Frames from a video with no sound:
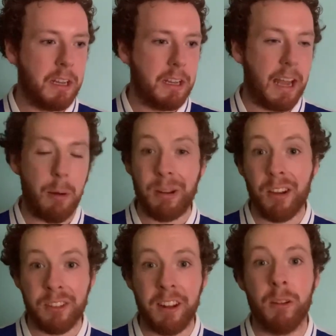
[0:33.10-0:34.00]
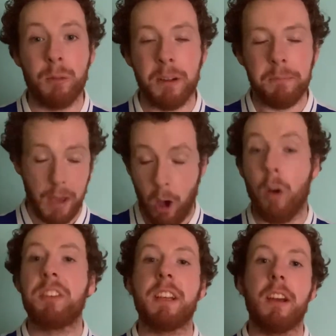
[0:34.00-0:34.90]
yeah, we love that, don't we? Yeah,
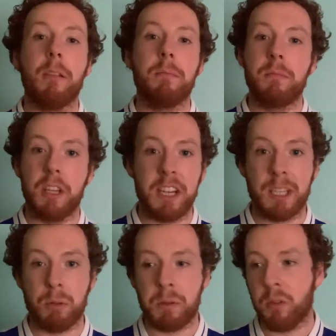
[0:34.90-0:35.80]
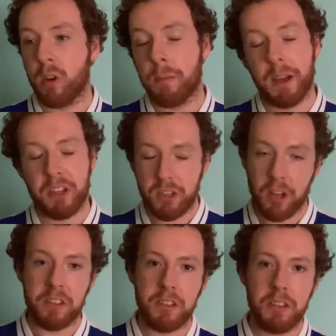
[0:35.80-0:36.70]
obviously, the tennis balls we throw on the pitch
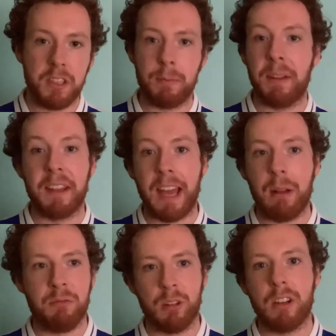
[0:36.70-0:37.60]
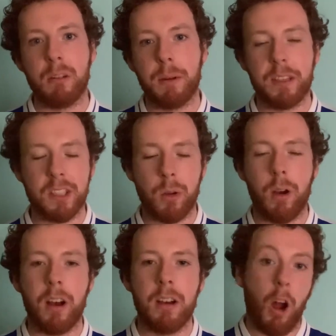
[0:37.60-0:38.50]
does suspend the game for a little bit.
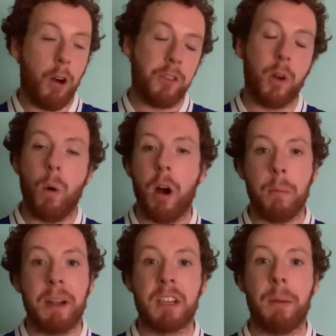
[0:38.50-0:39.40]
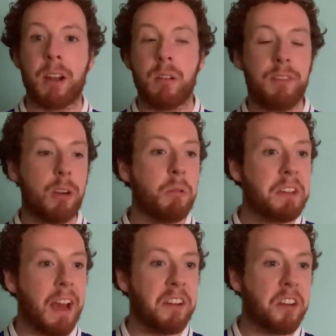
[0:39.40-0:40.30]
So after a while, the players go back on the field
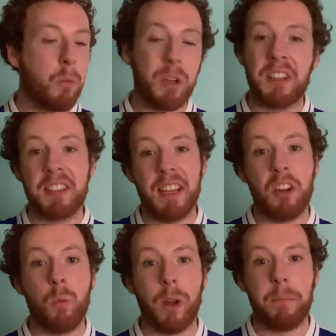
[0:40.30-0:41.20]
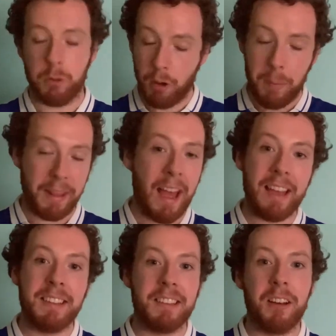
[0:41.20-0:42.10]
and we can see, don't we? What's great about that
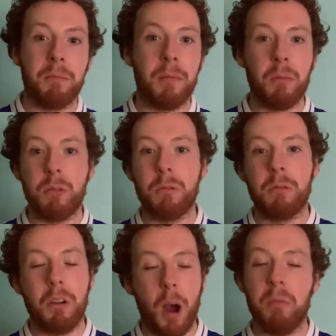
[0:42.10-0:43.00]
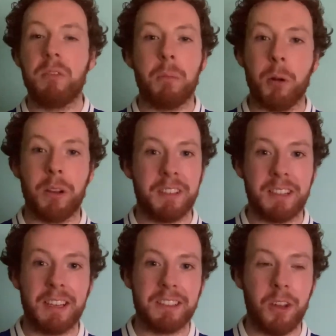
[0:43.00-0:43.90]
is I'm all up for protesting
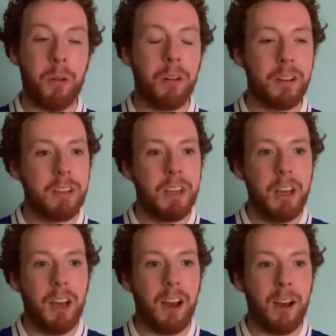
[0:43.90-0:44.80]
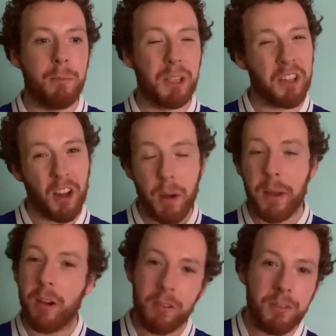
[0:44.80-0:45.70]
against the owner. But the
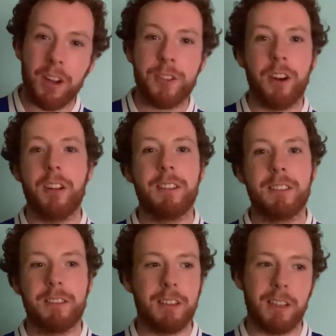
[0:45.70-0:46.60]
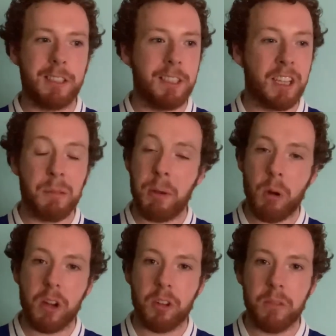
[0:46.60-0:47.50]
timing of our chance, geez, they could be
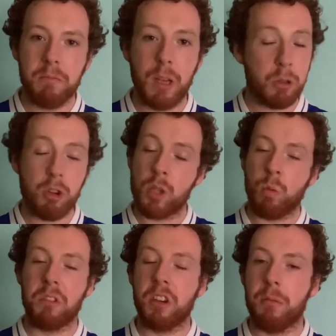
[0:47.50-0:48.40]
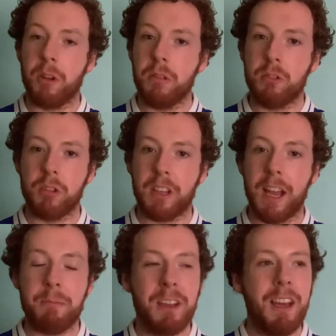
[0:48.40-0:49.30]
worked on. It was only just one time, though, during the
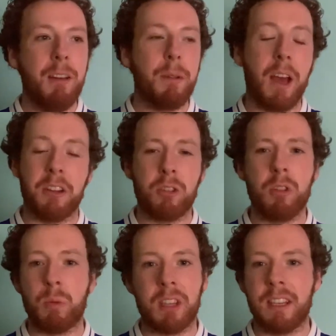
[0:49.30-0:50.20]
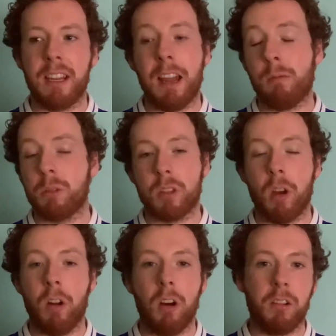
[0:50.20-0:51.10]
game. But yeah, as soon as we conceded, everyone's
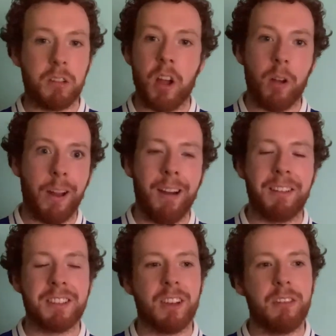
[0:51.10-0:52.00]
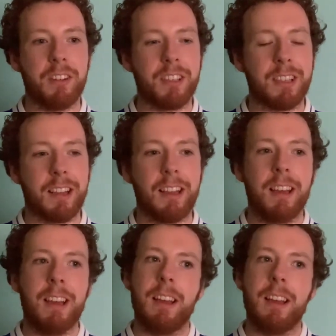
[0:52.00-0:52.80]
going, oh, Dayong out and stuff. And it's just like,